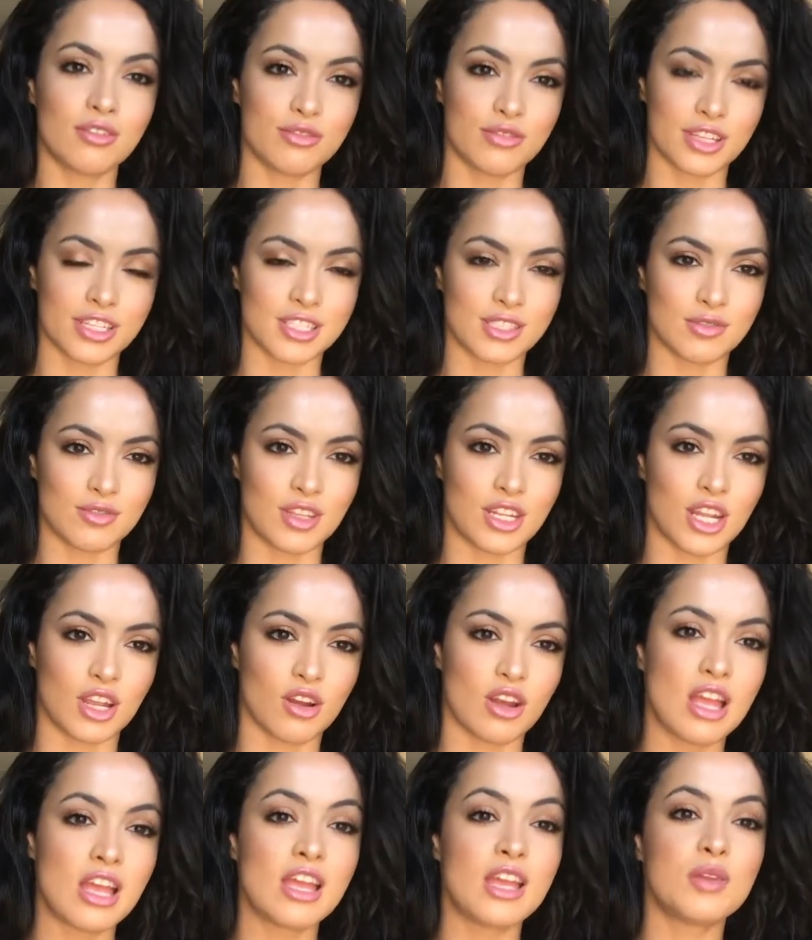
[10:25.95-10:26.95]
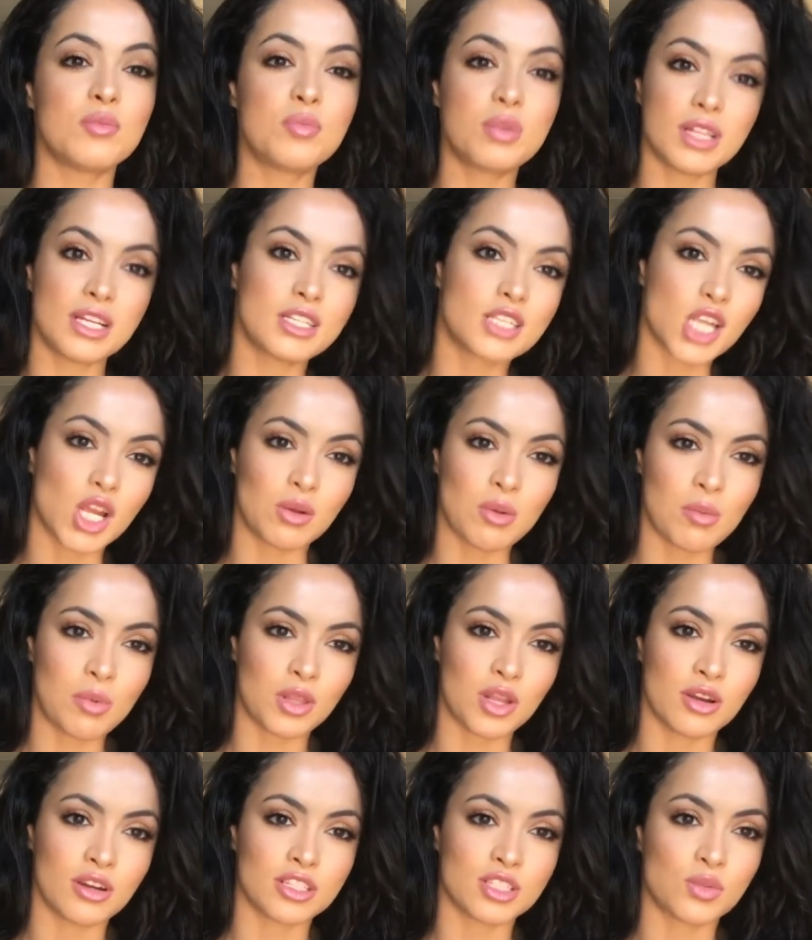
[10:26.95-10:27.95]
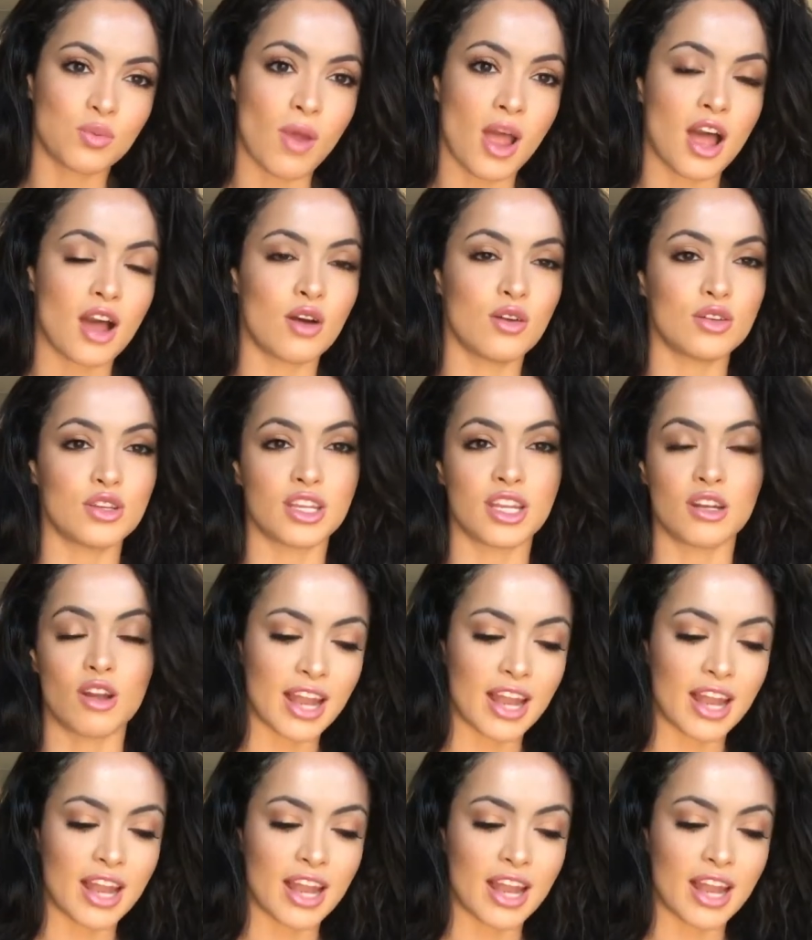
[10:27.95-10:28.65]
of this video, please comment below as well.